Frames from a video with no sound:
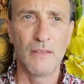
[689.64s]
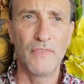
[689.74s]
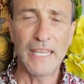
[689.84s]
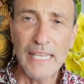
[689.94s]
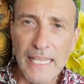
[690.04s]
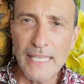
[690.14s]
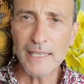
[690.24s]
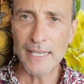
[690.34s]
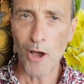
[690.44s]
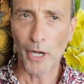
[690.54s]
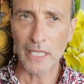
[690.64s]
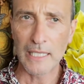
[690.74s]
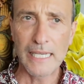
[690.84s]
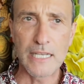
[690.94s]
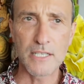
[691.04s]
the healing
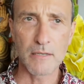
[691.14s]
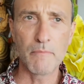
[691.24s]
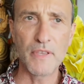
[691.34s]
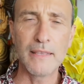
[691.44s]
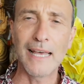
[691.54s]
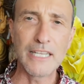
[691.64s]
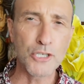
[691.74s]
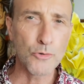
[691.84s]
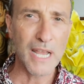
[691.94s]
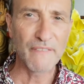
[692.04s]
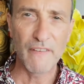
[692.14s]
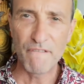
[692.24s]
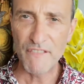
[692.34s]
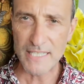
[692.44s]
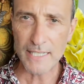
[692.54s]
oil is something that is great for
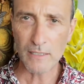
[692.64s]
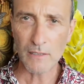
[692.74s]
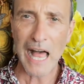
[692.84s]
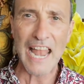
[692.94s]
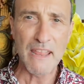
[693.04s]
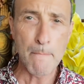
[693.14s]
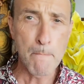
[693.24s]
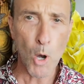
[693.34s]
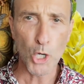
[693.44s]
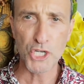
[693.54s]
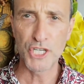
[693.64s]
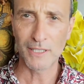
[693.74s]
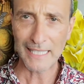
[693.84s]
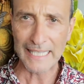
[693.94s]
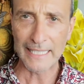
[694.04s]
physical and
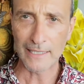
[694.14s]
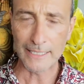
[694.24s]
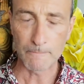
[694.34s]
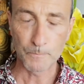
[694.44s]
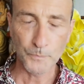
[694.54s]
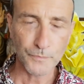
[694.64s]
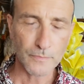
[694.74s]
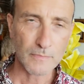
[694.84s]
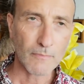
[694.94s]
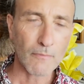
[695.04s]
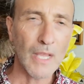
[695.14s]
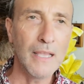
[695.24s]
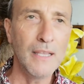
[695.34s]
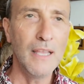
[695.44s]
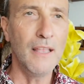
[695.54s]
emotional healing.
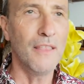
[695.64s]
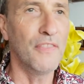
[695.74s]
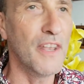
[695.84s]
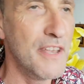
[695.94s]
The